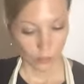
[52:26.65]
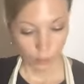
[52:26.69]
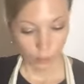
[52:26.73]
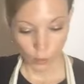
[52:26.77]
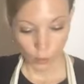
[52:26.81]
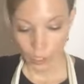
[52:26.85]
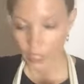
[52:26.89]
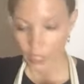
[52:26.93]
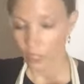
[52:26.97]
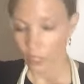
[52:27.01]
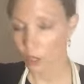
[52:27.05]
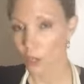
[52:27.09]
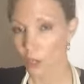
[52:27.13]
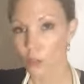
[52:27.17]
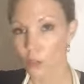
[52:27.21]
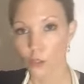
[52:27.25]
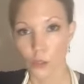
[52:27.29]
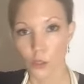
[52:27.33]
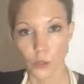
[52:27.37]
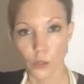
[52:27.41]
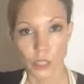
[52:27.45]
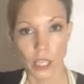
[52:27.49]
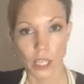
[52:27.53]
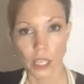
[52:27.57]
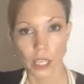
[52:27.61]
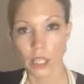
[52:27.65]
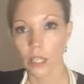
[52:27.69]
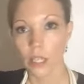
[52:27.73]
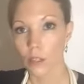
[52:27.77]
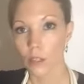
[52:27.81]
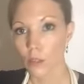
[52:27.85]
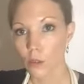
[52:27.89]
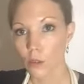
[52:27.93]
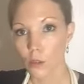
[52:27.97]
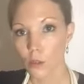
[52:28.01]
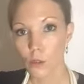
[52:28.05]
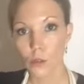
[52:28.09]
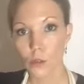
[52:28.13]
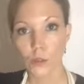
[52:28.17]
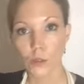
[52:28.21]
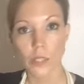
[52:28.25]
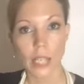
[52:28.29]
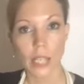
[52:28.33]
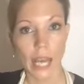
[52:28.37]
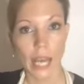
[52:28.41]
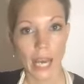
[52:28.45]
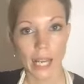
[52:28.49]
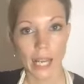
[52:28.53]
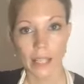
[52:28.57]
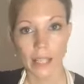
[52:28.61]
putting it on zucchini noodles,
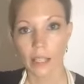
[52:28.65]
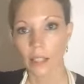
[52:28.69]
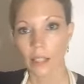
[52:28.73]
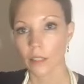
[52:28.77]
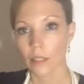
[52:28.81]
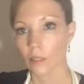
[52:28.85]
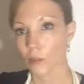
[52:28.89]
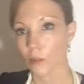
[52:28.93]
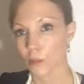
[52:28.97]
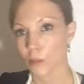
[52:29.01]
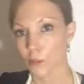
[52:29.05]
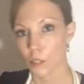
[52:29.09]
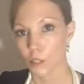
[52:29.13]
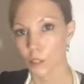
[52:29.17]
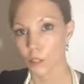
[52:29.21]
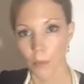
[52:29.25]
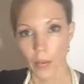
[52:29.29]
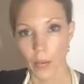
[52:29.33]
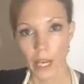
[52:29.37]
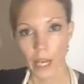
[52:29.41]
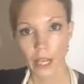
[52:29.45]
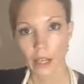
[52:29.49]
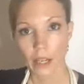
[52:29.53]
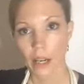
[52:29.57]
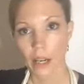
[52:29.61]
adding a little tomato,